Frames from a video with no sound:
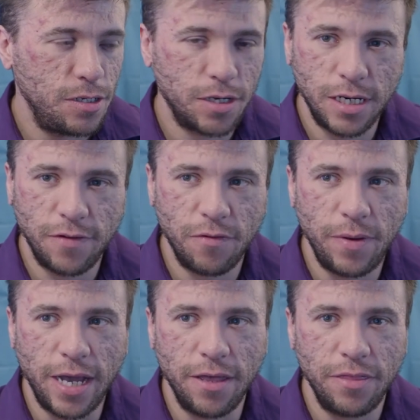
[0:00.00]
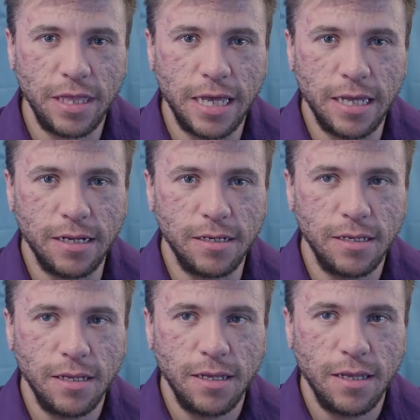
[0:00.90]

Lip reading: took a different path, and